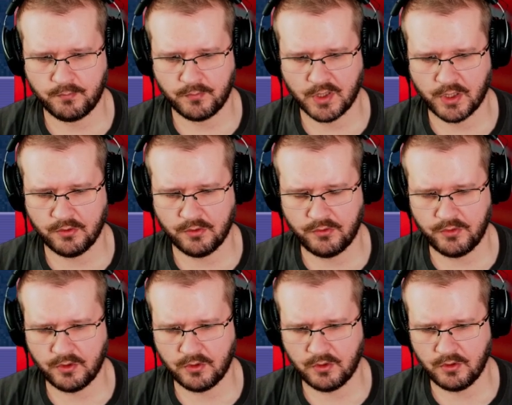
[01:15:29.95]
I don't
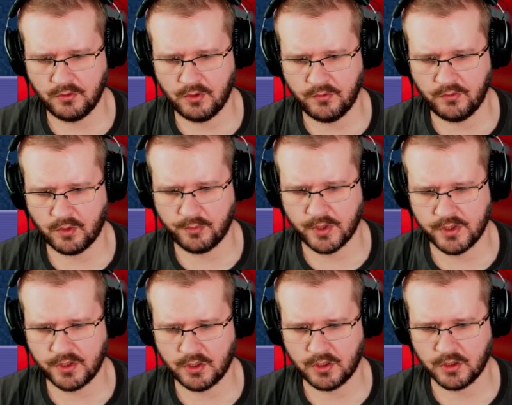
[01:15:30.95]
think if you want to buy
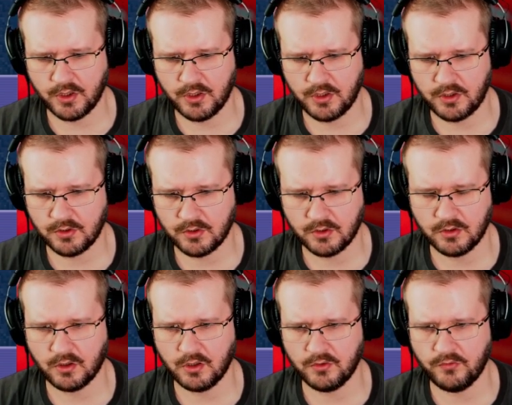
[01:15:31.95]
the arcade
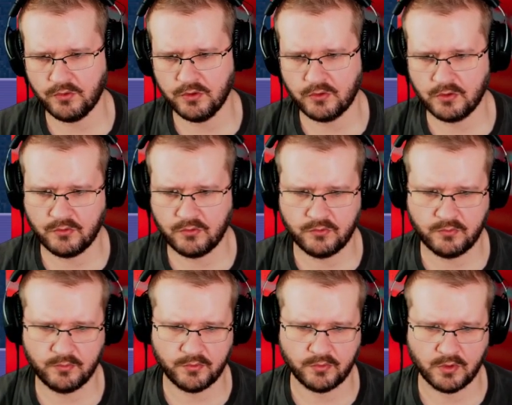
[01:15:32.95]
card for yourself,
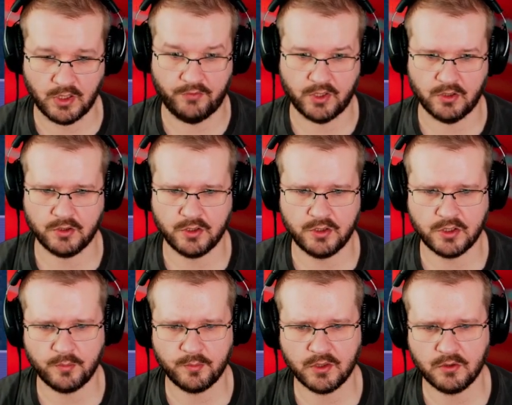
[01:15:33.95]
if you have an arcade
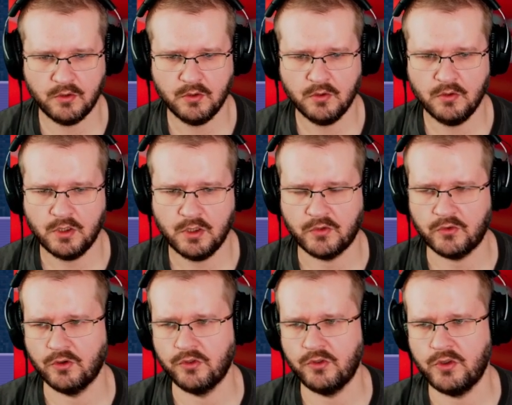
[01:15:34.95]
cabinet, it's
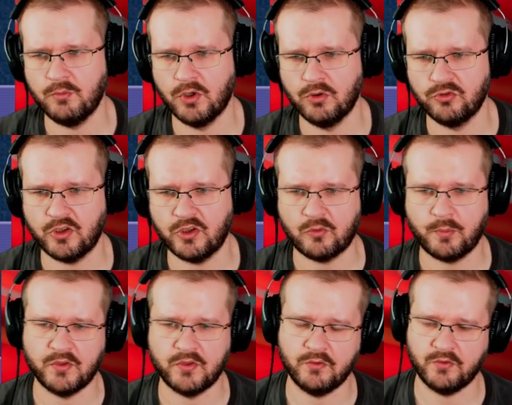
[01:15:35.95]
not the most
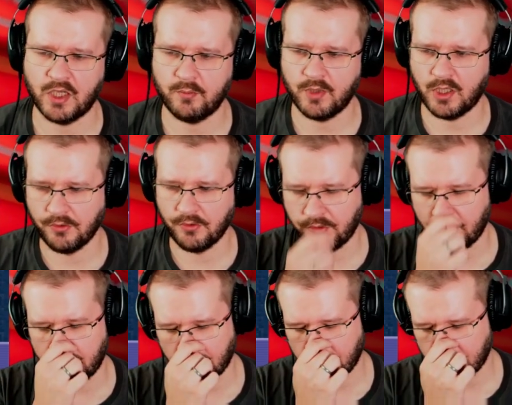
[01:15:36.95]
expensive game out there,
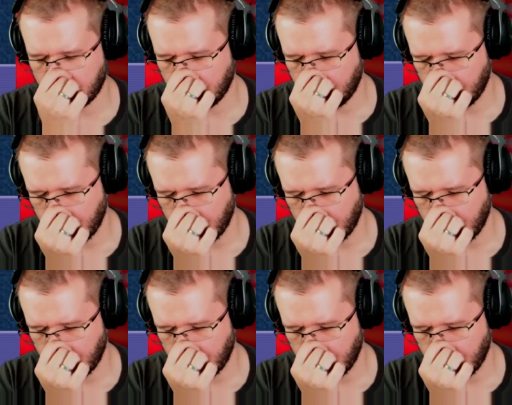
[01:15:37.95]
that's for sure.